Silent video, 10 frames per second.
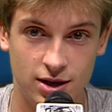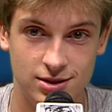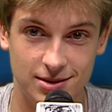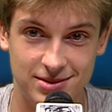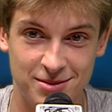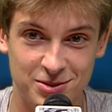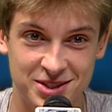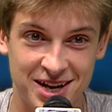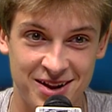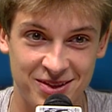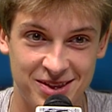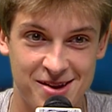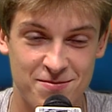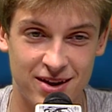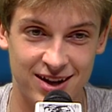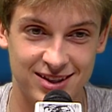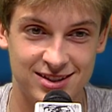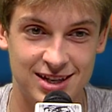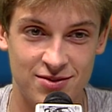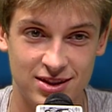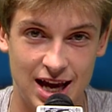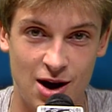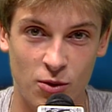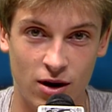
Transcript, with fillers: September 10th at the 7th hour